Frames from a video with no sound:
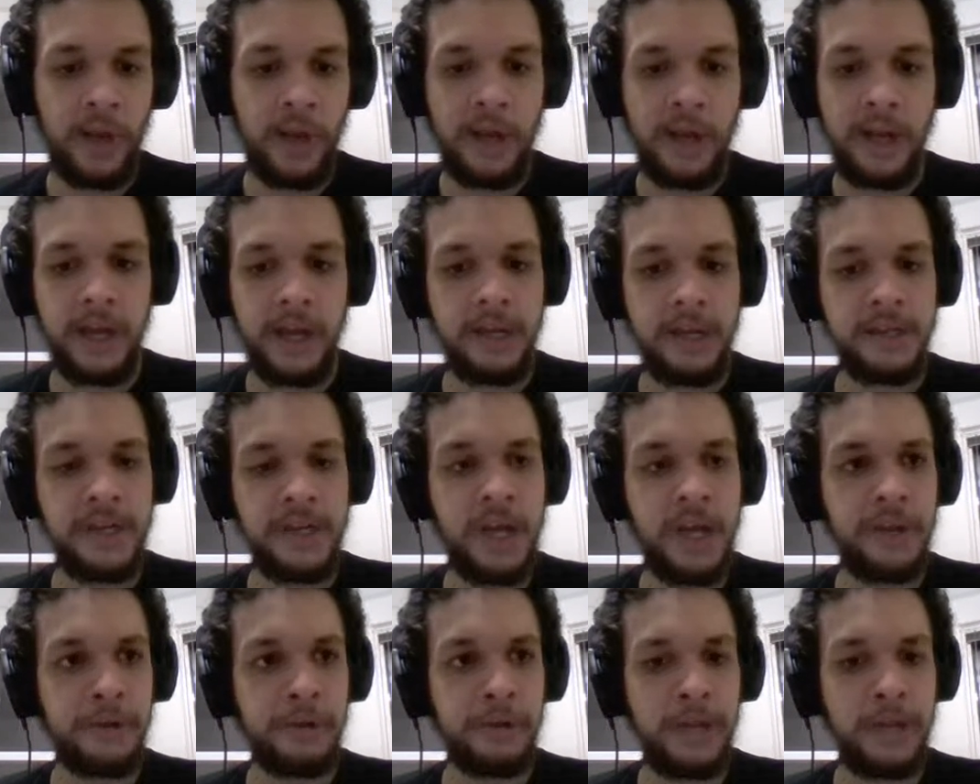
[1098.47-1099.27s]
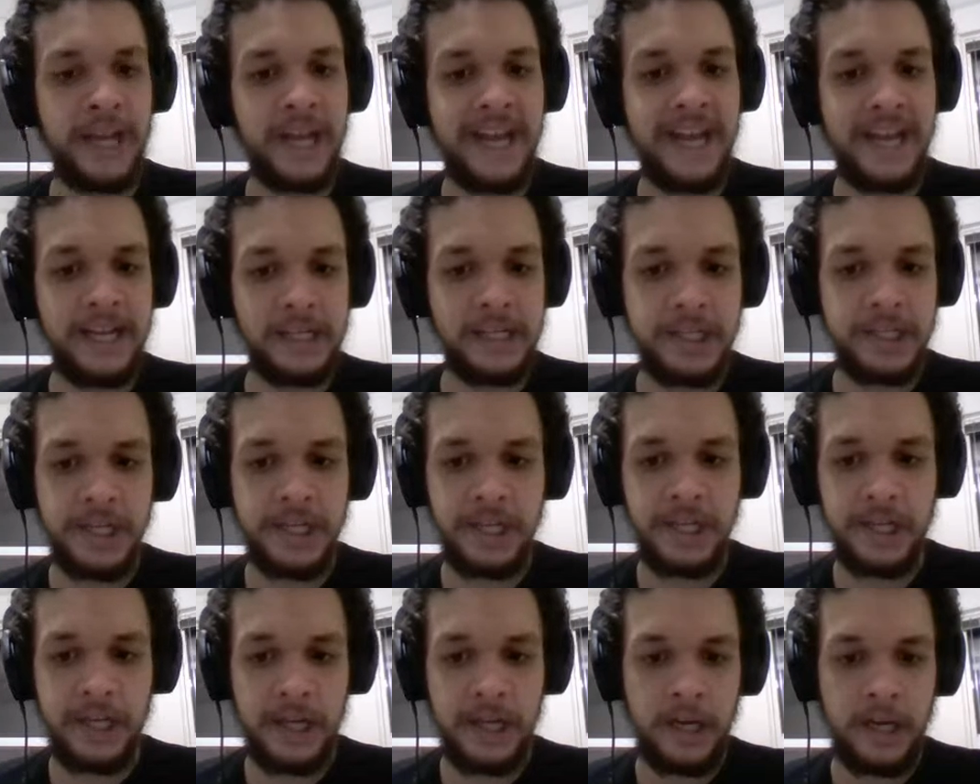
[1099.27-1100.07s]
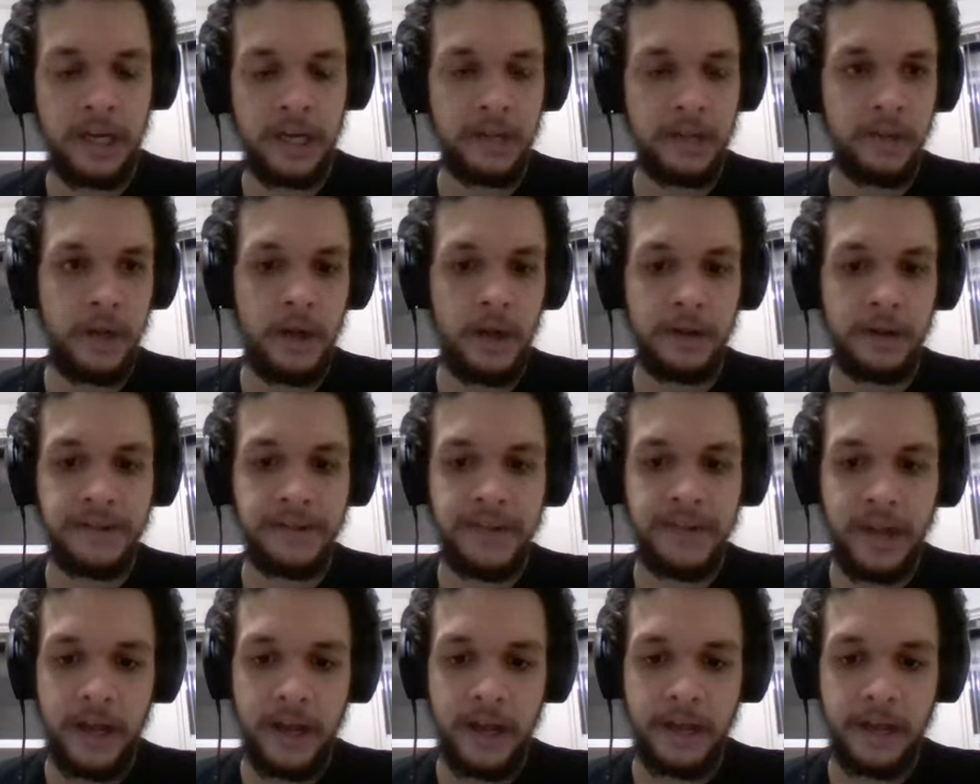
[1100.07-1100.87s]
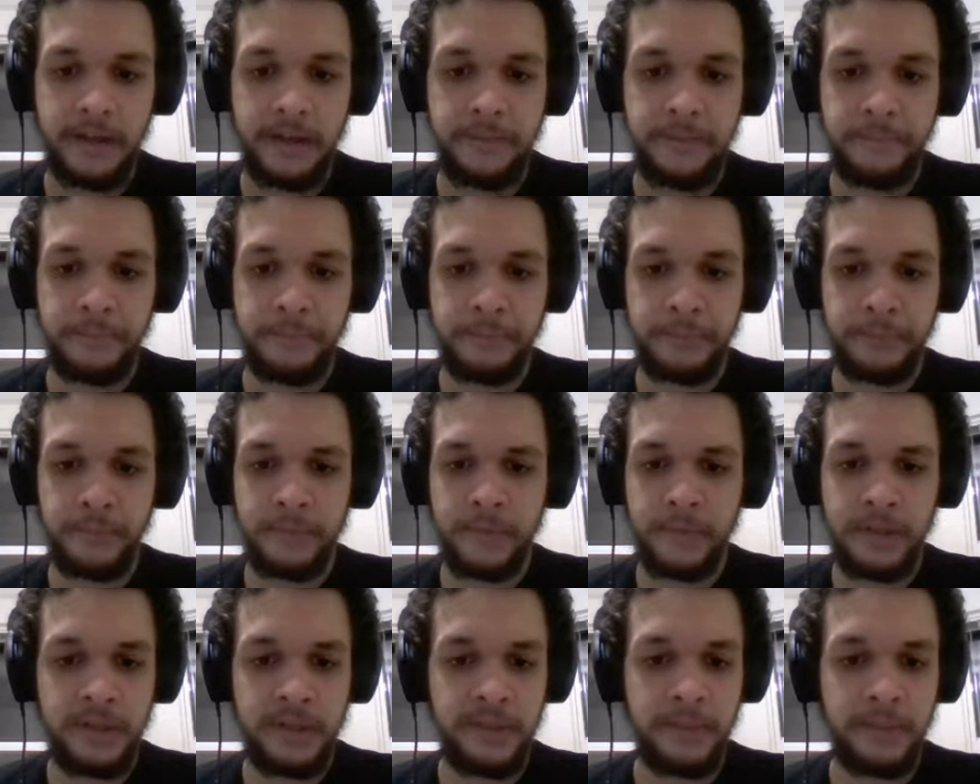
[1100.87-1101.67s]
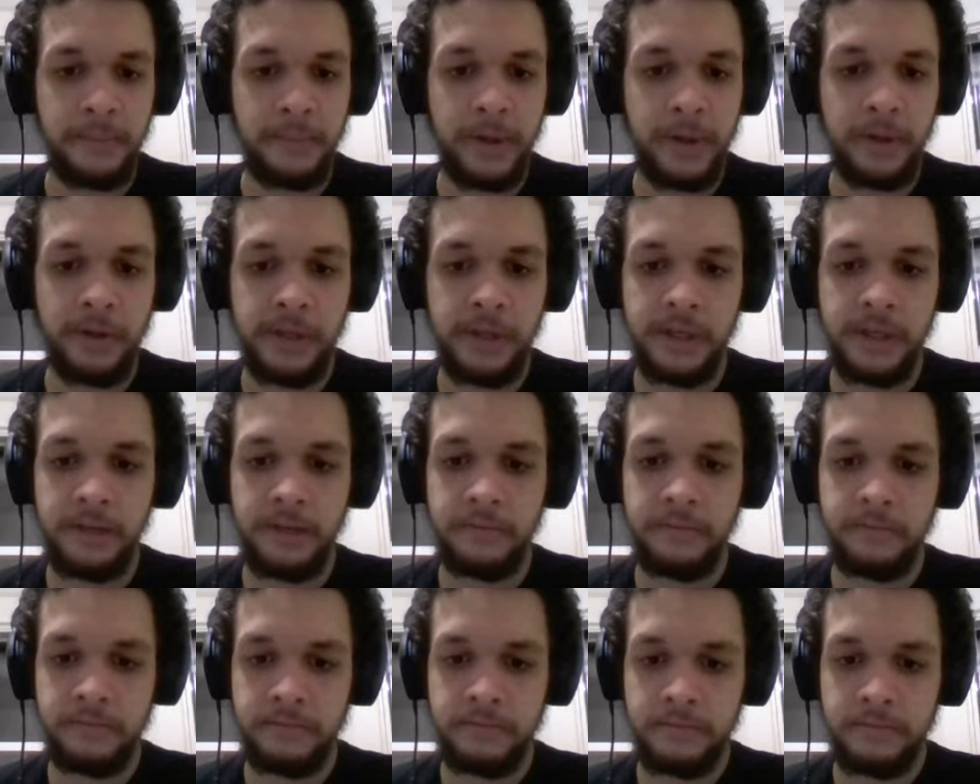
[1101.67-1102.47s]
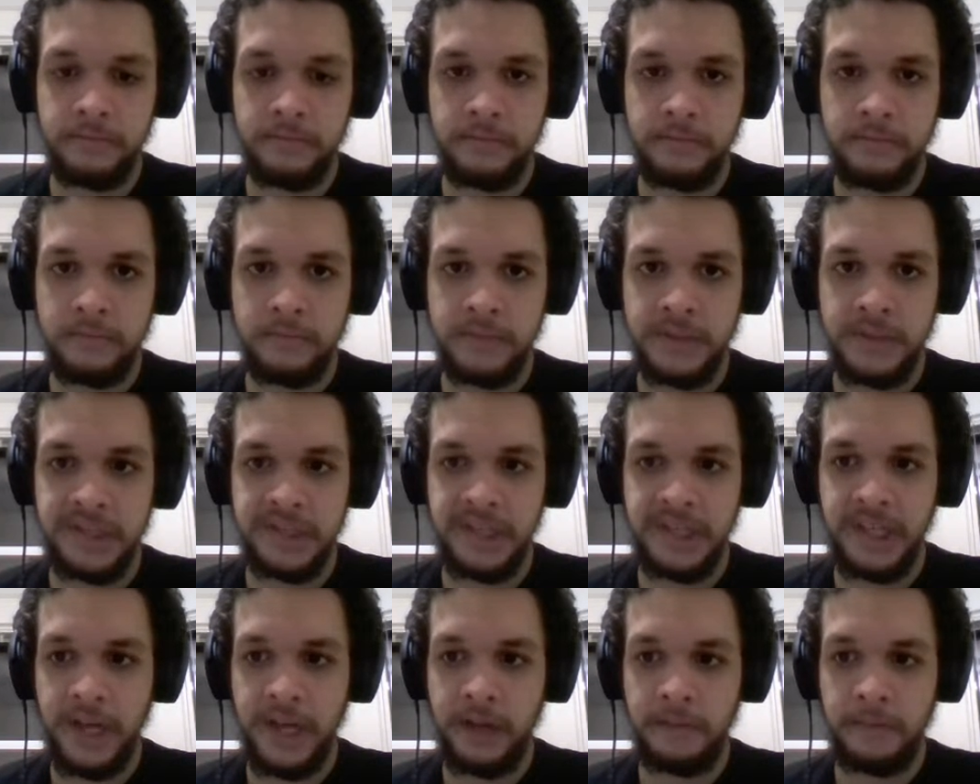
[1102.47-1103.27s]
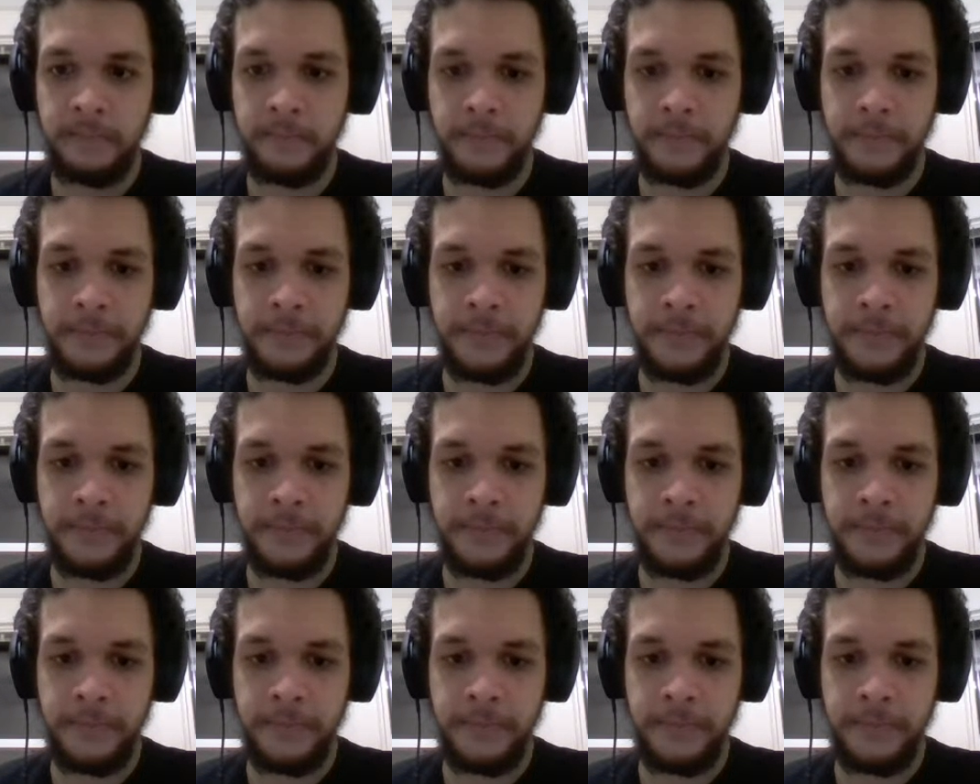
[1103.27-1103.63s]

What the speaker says: and another land alongside some early Seagate,